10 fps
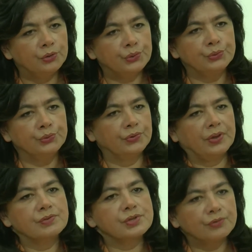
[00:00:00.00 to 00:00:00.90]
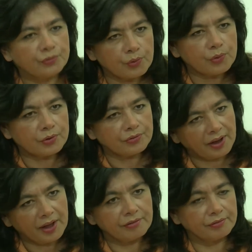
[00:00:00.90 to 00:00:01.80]
to 2004,
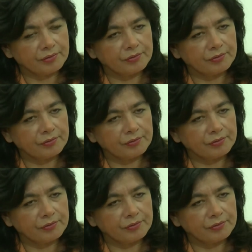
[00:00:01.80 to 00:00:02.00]
5,